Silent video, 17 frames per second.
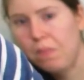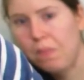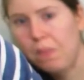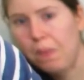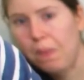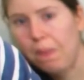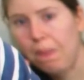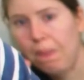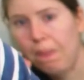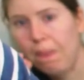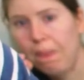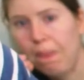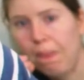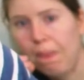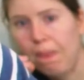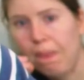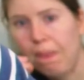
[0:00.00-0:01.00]

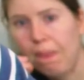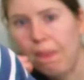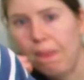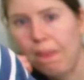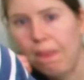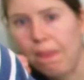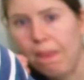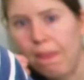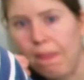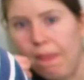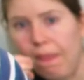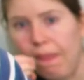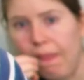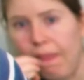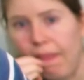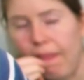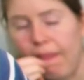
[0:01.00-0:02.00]

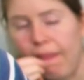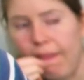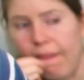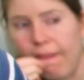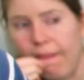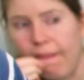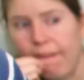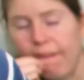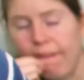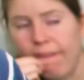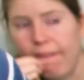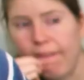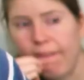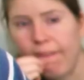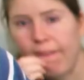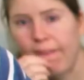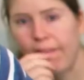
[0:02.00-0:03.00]

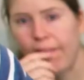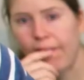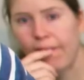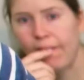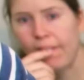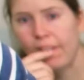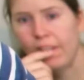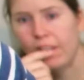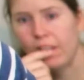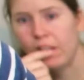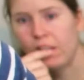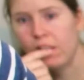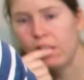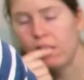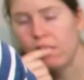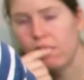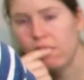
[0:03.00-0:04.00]

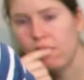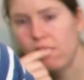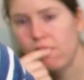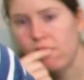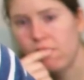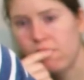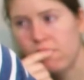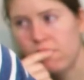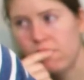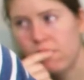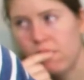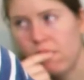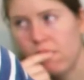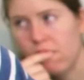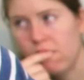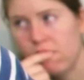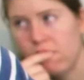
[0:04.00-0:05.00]

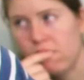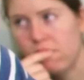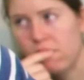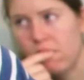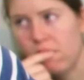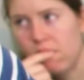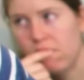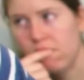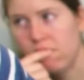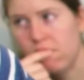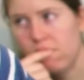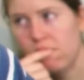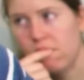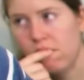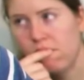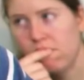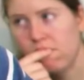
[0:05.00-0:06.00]

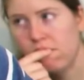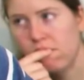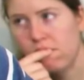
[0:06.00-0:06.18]
No words are spoken by the person on screen.